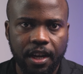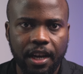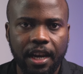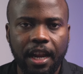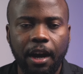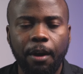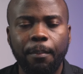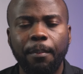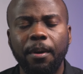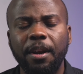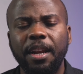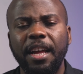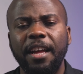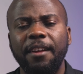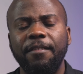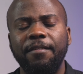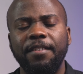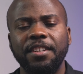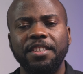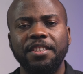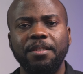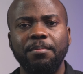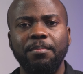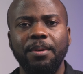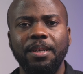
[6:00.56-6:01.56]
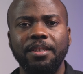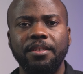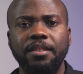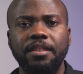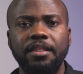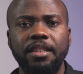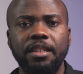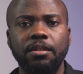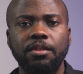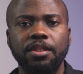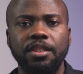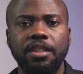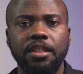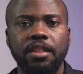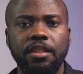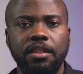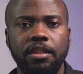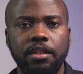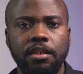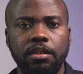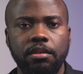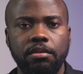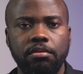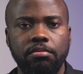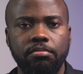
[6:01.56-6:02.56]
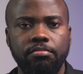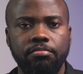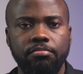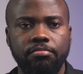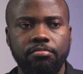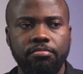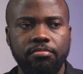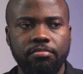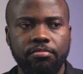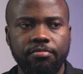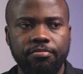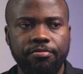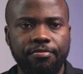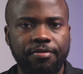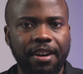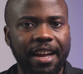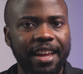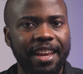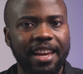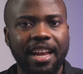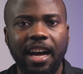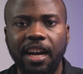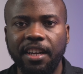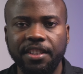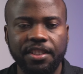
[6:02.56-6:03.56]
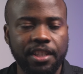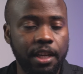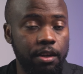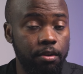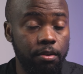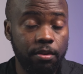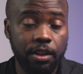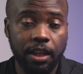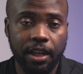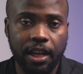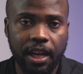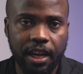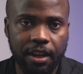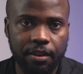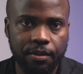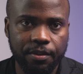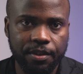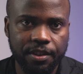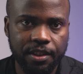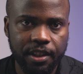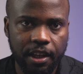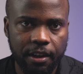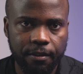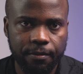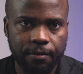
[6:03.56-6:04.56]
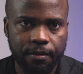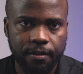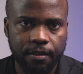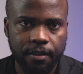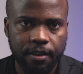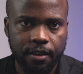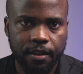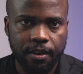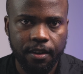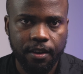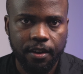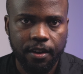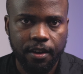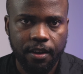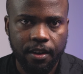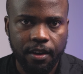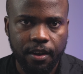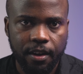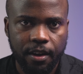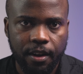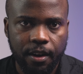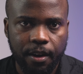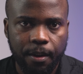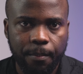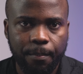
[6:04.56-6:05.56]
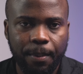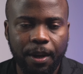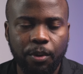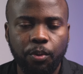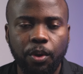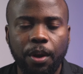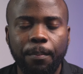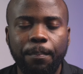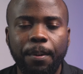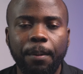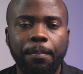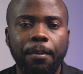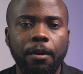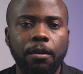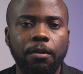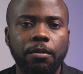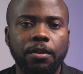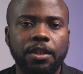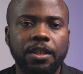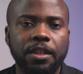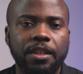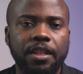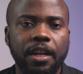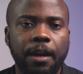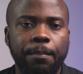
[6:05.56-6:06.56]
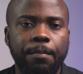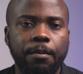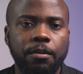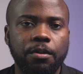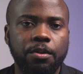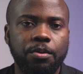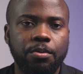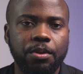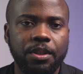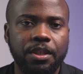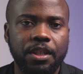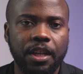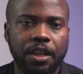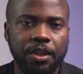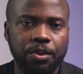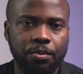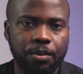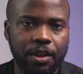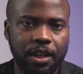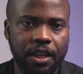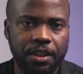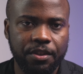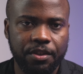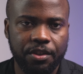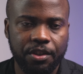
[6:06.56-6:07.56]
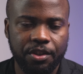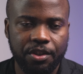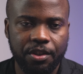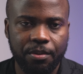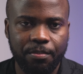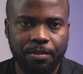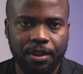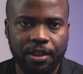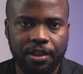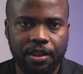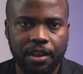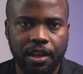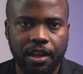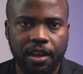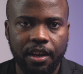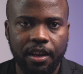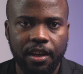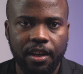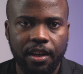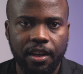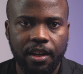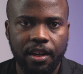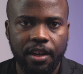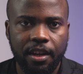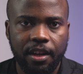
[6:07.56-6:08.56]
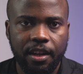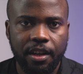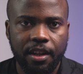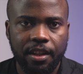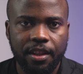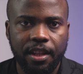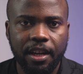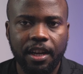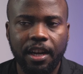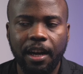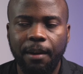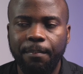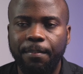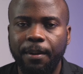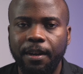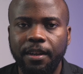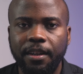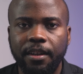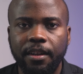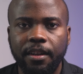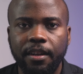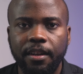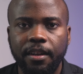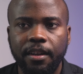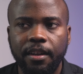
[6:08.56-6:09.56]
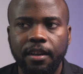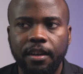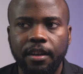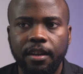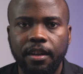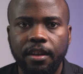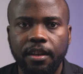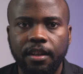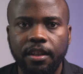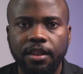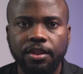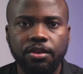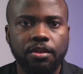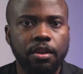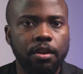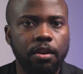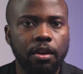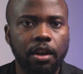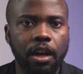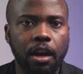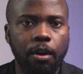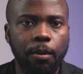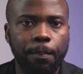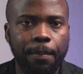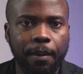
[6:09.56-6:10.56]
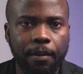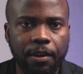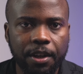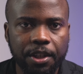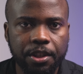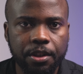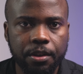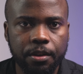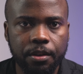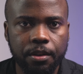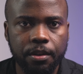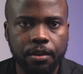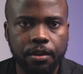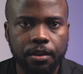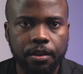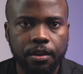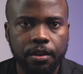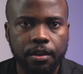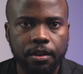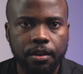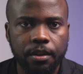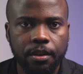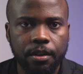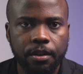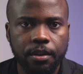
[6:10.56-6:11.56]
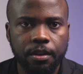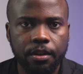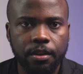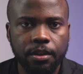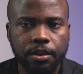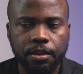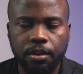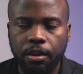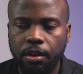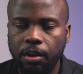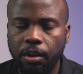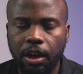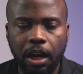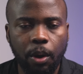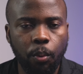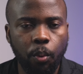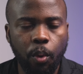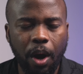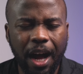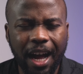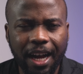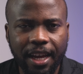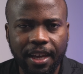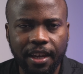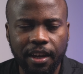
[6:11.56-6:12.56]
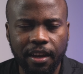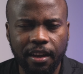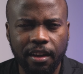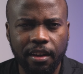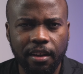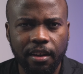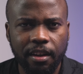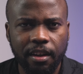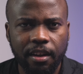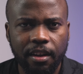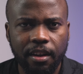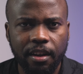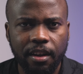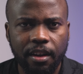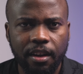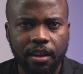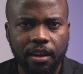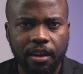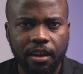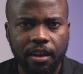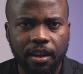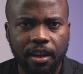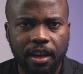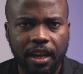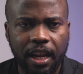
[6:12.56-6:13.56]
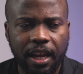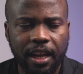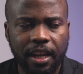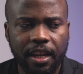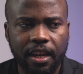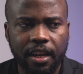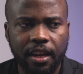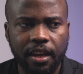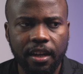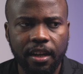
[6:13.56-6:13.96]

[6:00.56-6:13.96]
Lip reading: Now, Moda Investments deals in finance and all that kind of stuff. But when people looked it up on Twitter as well as social media, the company is no longer operational. It's no longer working. Like,